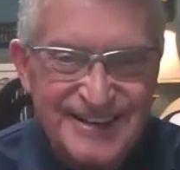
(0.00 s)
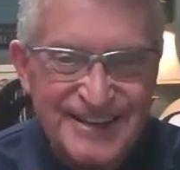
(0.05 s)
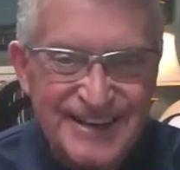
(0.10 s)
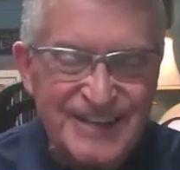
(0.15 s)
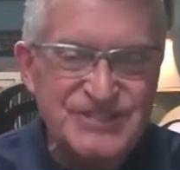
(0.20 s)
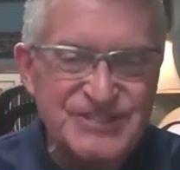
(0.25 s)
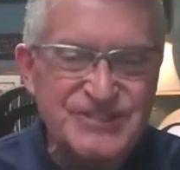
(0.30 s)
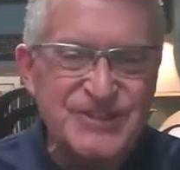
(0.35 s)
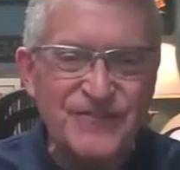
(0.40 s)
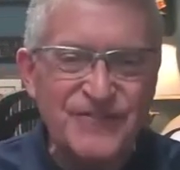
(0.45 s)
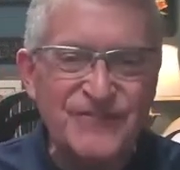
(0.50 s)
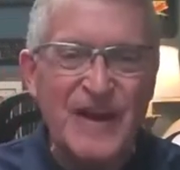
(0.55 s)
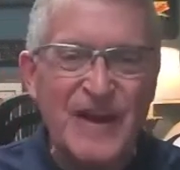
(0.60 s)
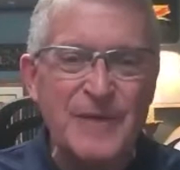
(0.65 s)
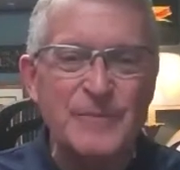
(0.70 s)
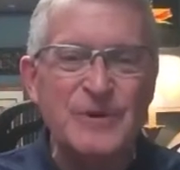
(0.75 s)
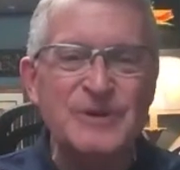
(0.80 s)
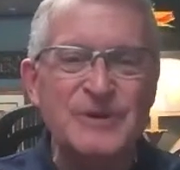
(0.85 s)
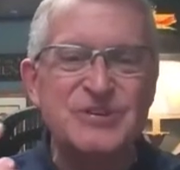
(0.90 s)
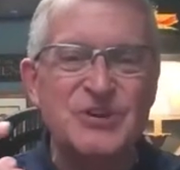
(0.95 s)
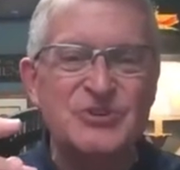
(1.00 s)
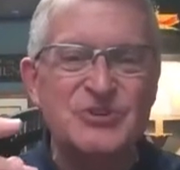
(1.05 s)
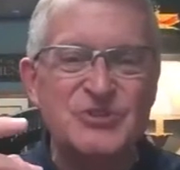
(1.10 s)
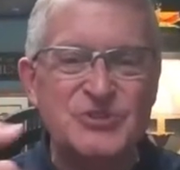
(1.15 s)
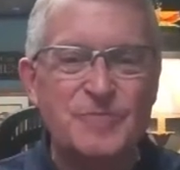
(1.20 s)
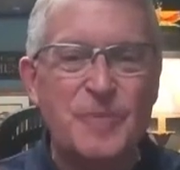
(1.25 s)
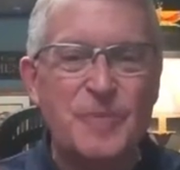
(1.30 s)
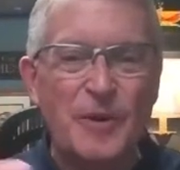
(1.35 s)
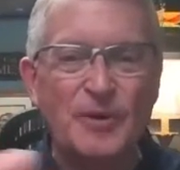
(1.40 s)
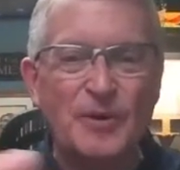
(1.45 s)
It's the famous
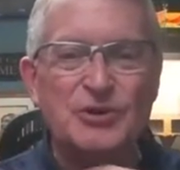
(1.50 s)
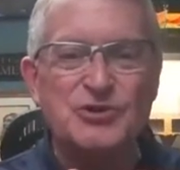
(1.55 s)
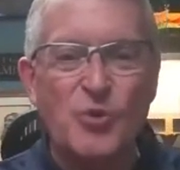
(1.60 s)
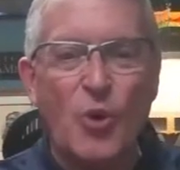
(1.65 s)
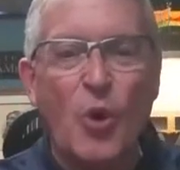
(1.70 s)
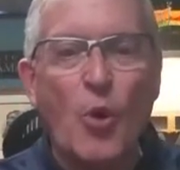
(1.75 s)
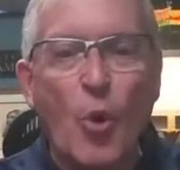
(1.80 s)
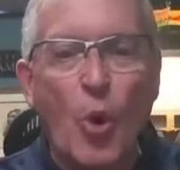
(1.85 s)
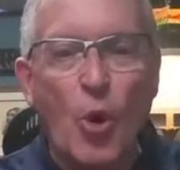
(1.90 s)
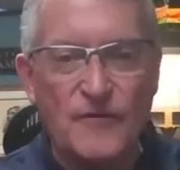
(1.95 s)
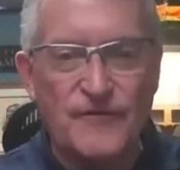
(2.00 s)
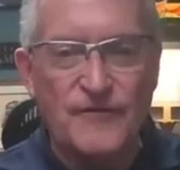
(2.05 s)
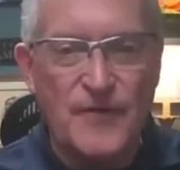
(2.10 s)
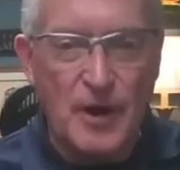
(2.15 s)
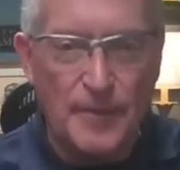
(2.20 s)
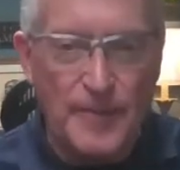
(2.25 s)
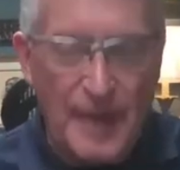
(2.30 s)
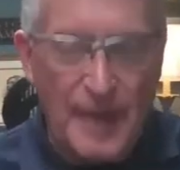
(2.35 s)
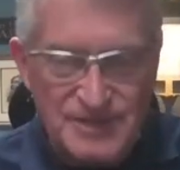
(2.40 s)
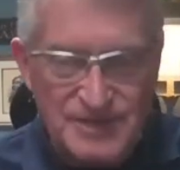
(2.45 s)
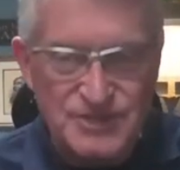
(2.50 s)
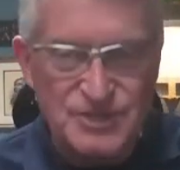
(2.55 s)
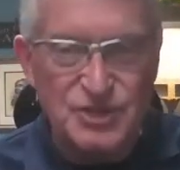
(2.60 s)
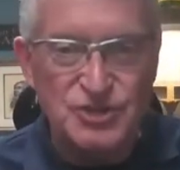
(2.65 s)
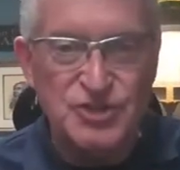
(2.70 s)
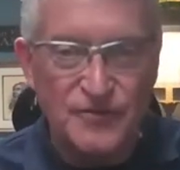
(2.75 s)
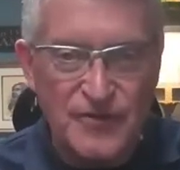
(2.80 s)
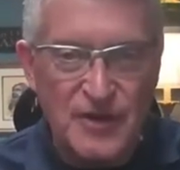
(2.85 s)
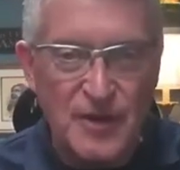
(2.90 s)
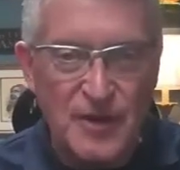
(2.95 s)
spiritual warfare passage
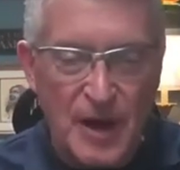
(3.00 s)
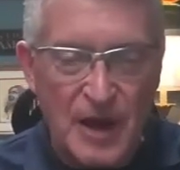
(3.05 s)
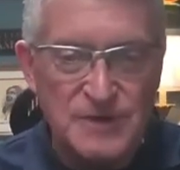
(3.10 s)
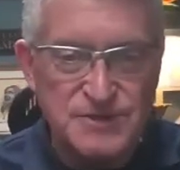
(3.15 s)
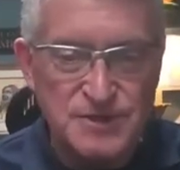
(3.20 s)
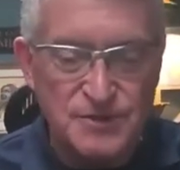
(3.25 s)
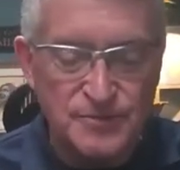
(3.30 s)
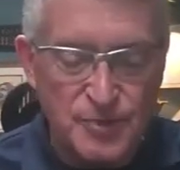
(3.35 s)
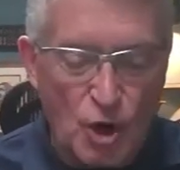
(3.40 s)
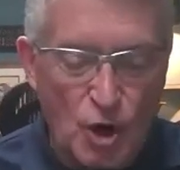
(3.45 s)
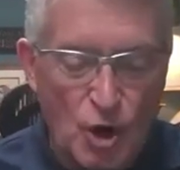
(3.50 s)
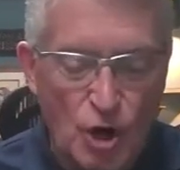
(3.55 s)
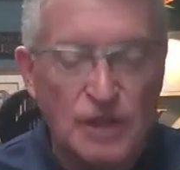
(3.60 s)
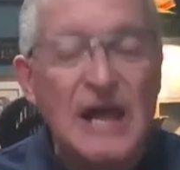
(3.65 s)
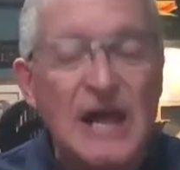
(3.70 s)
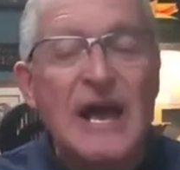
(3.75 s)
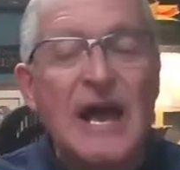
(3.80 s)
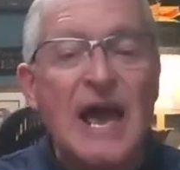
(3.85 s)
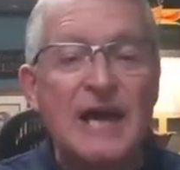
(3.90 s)
of the Apostle Paul.